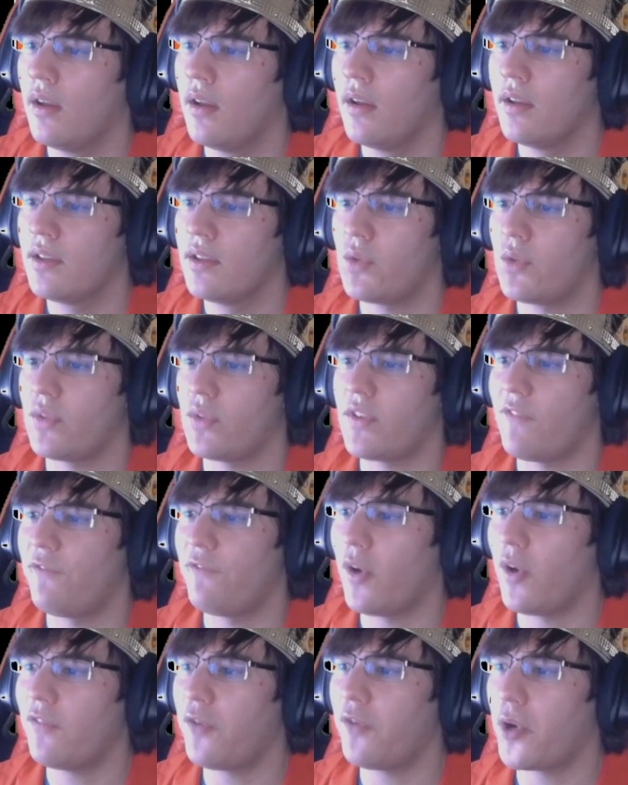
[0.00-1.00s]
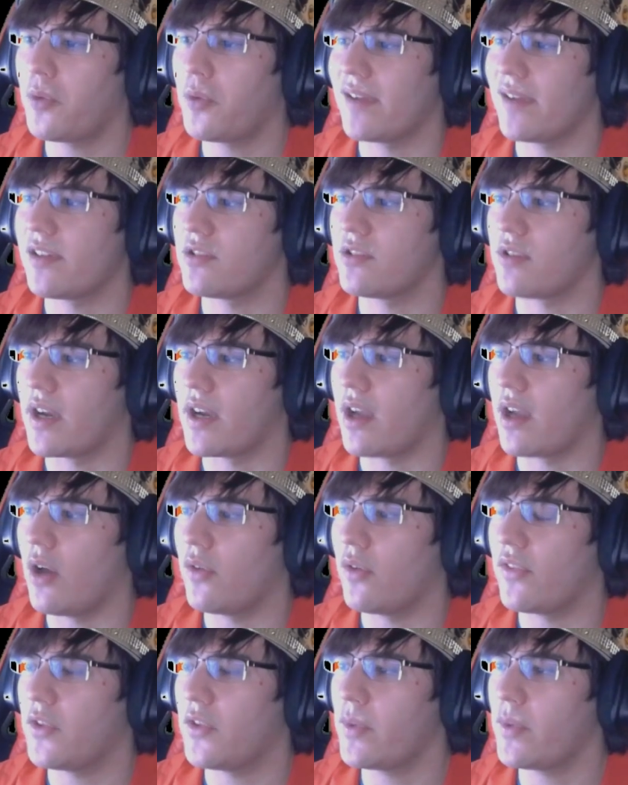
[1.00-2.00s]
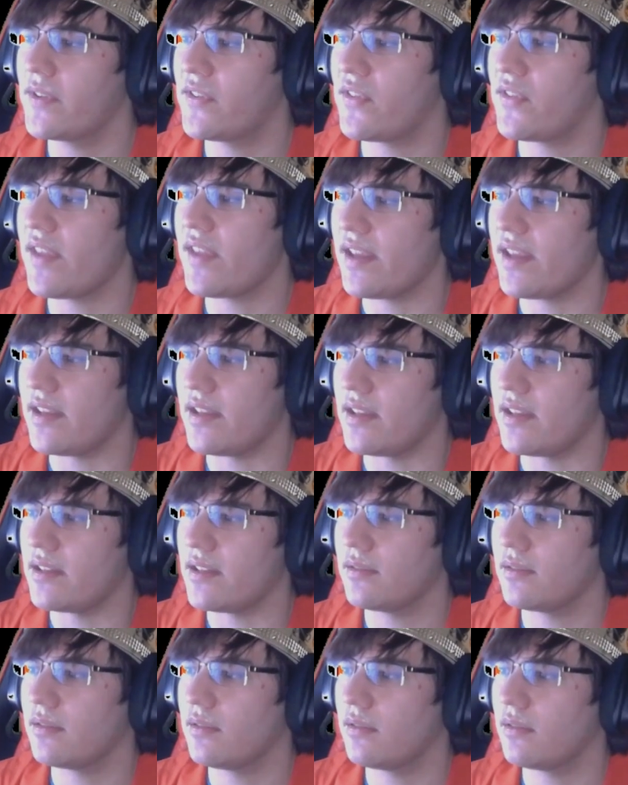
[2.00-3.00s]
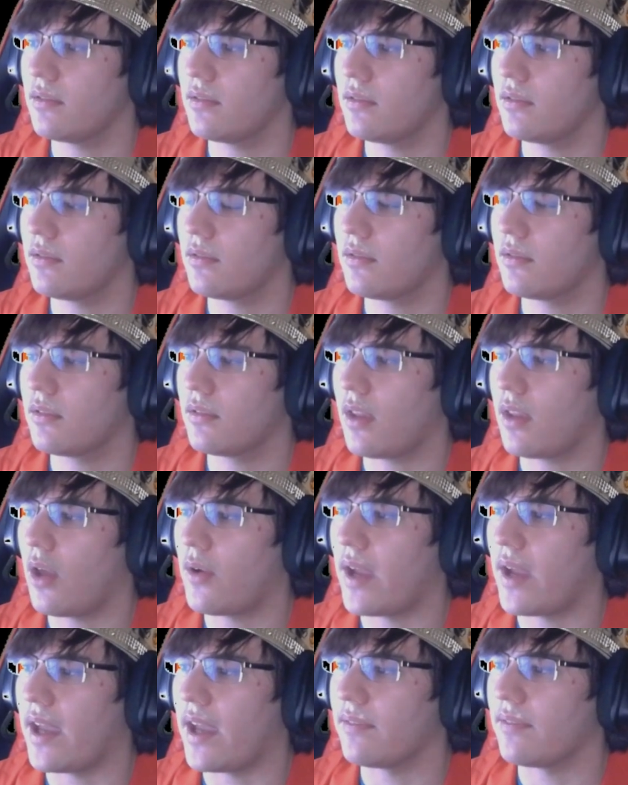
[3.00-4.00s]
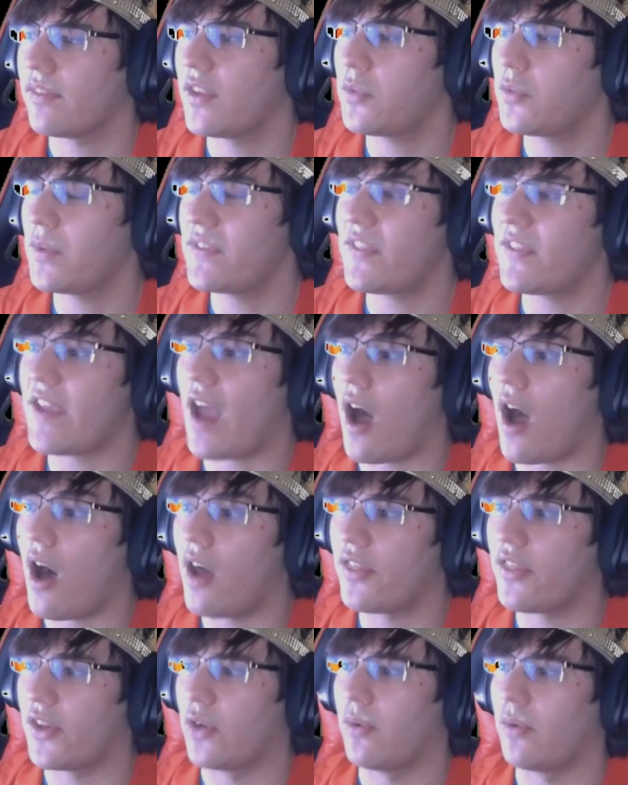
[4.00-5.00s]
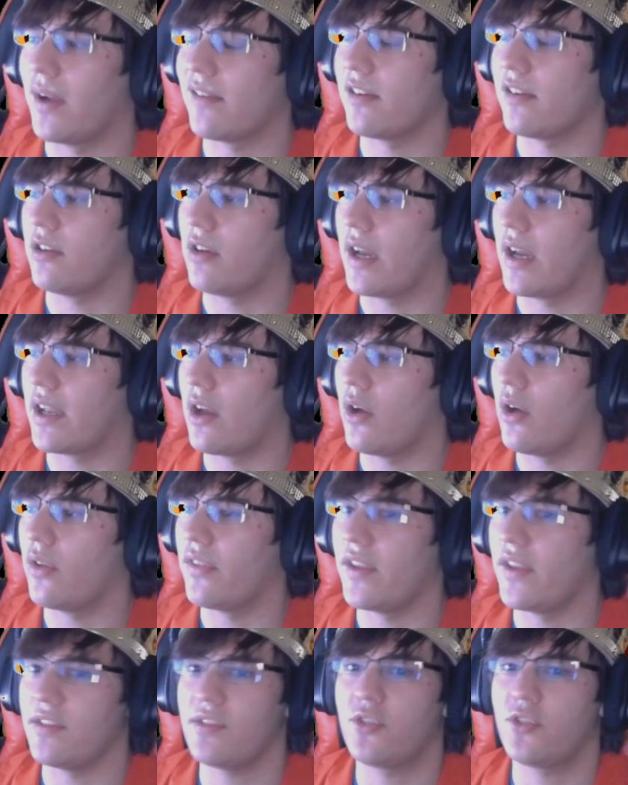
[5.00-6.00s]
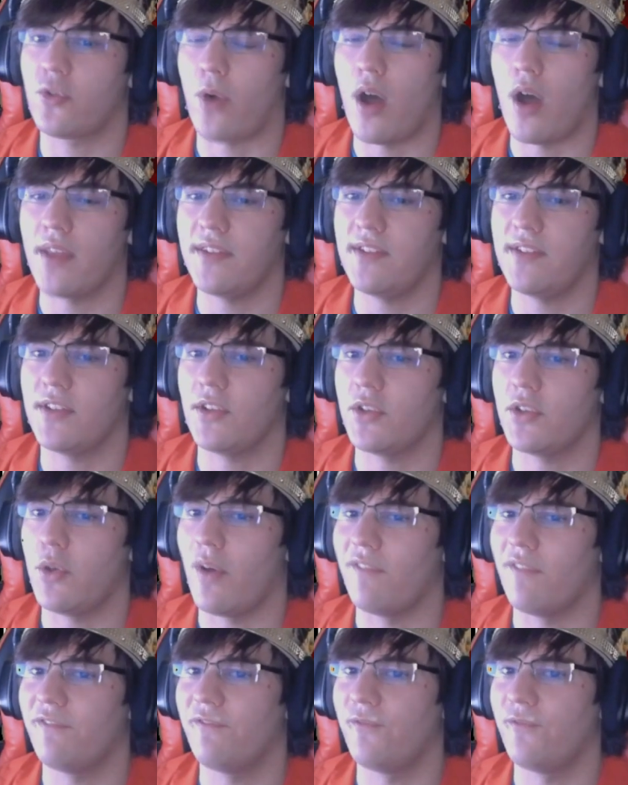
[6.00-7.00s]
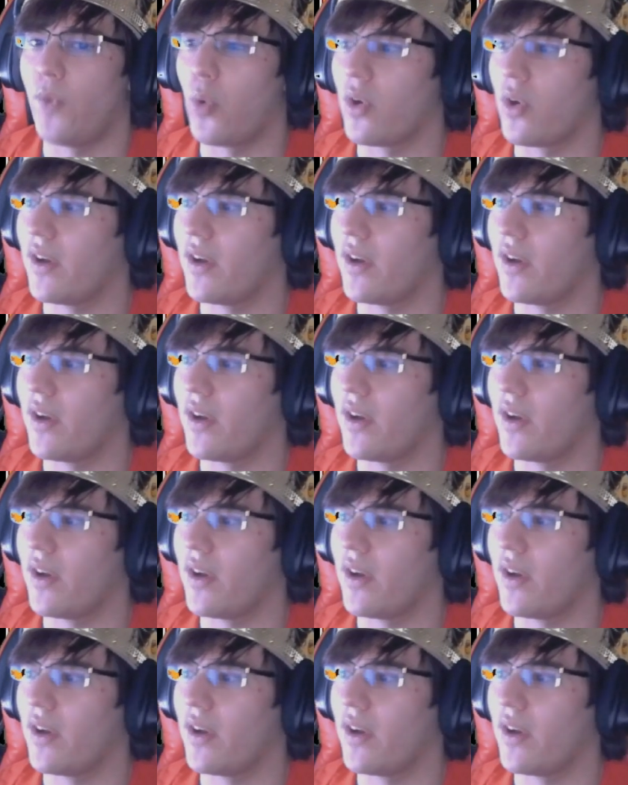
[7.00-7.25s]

So it's a 4/4 Regidrago. This one's the... Okay, this one's the other Regidrago that draws until you have 4